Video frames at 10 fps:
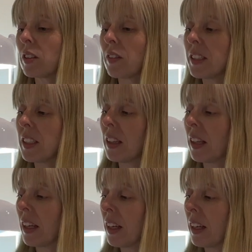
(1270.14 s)

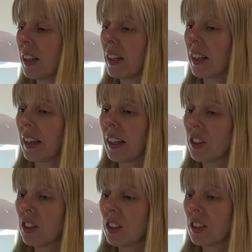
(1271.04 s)
obviously
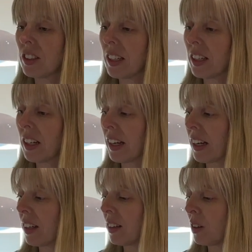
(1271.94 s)
each
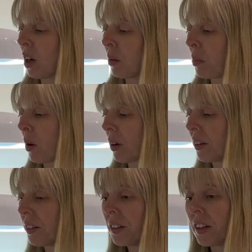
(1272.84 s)
seedling
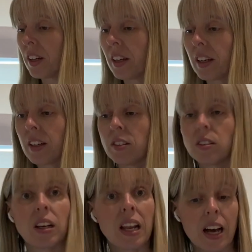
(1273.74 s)
pocket
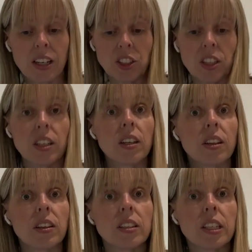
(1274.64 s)
is larger
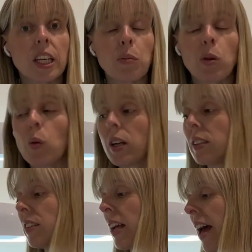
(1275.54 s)
than the Temu
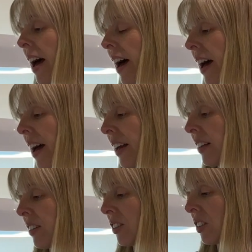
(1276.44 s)
ones,
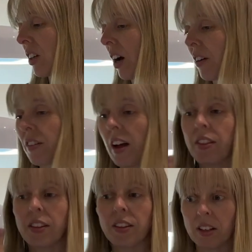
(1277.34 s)
and I
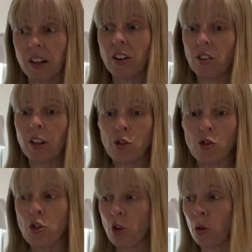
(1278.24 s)
found that it actually
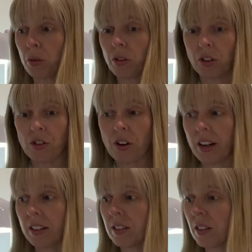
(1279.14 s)
drooped the tray
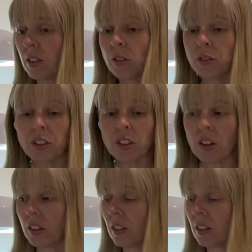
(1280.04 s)
itself. So